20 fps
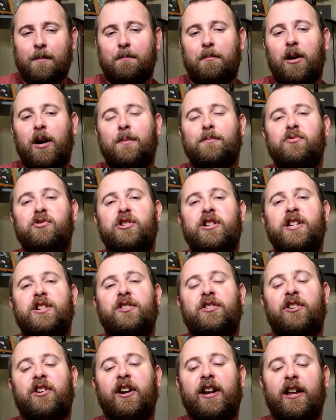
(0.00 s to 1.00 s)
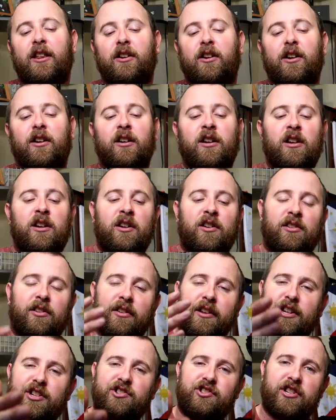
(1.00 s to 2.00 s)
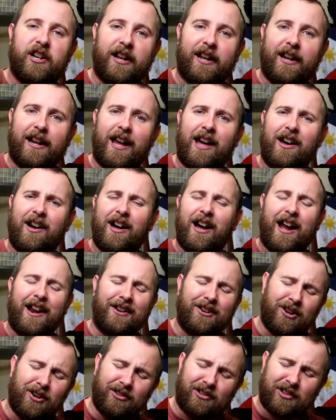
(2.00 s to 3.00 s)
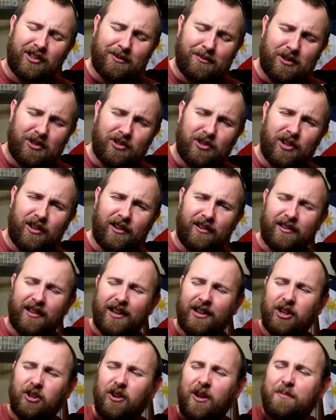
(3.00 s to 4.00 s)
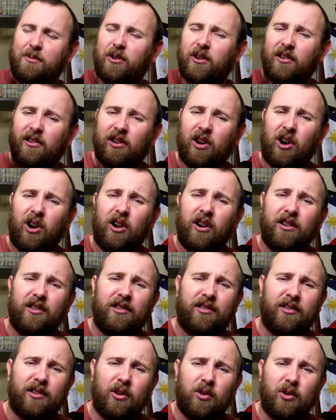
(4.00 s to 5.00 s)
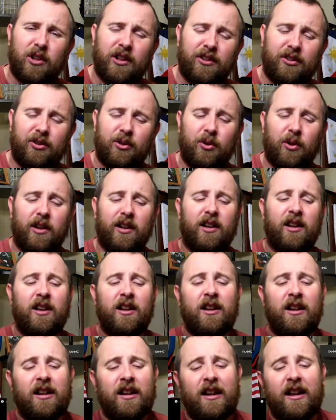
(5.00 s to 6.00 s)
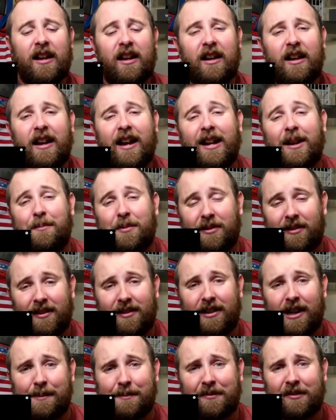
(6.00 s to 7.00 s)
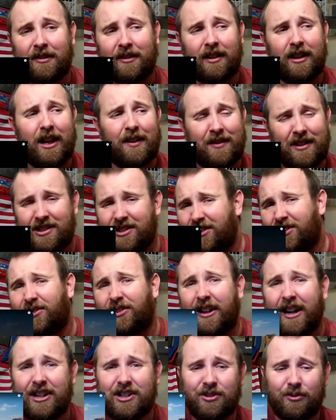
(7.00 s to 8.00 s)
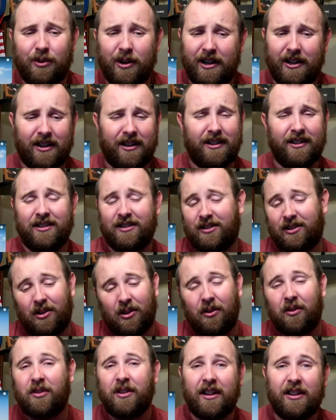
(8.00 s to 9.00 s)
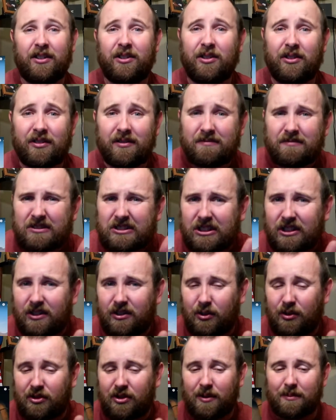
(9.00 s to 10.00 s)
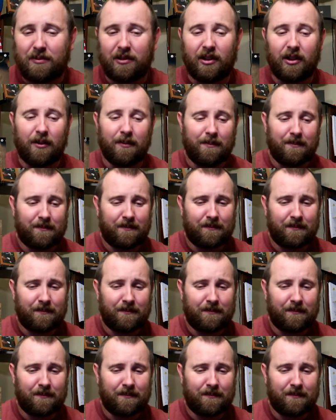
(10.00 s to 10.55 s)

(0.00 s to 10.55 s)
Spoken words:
PUBG trailer. So let's check it out. I know it's going to be good because I know he put his heart and soul into it. At a busy time of his life. He just graduated, so that's two thumbs up.